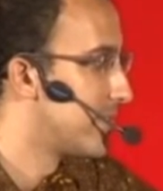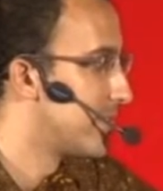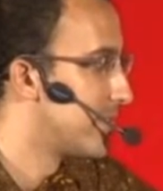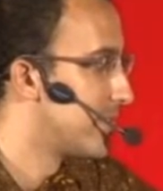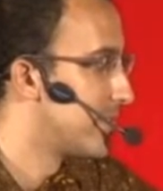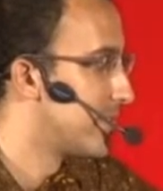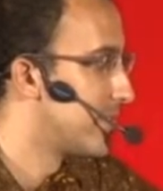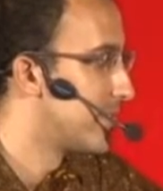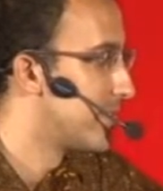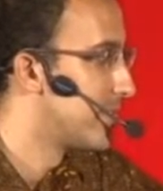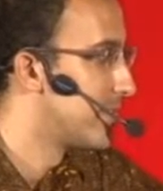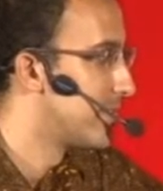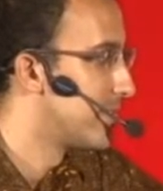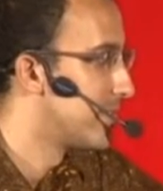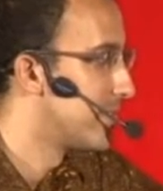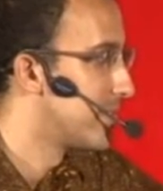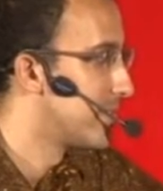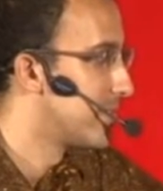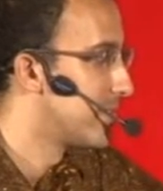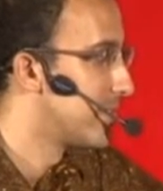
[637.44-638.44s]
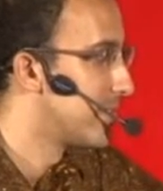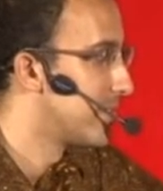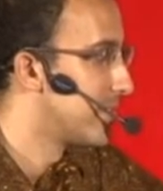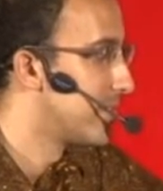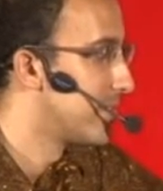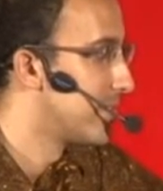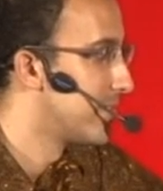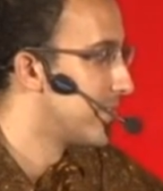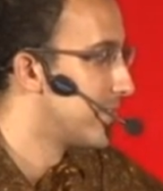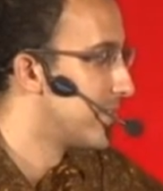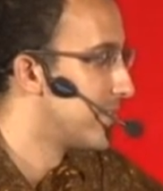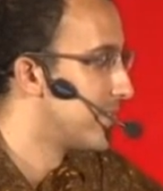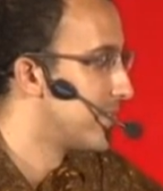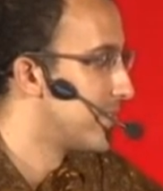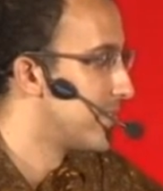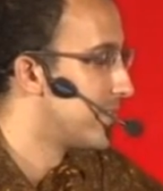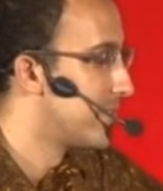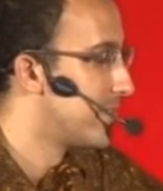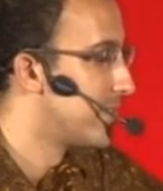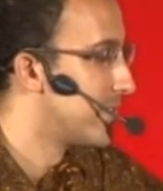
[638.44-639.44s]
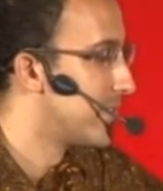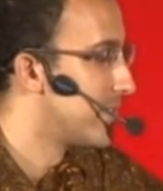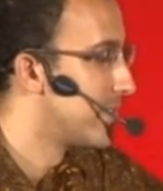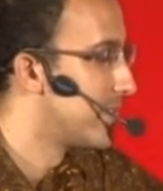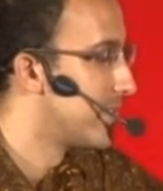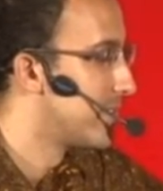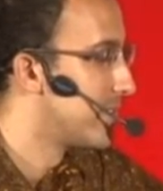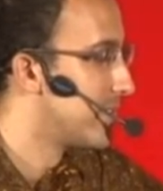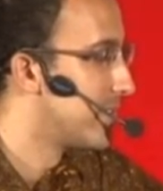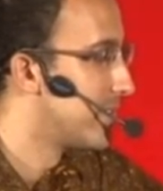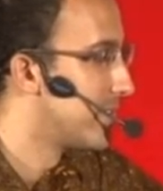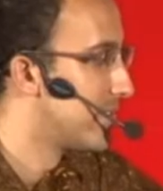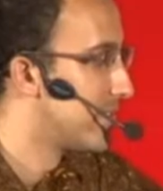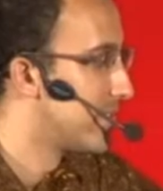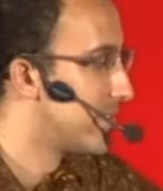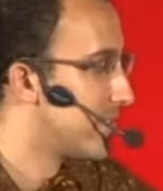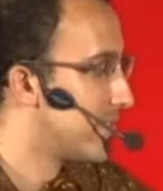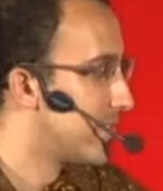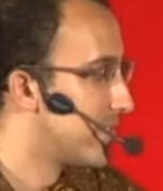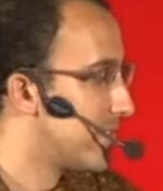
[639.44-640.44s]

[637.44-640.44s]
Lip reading: (silent)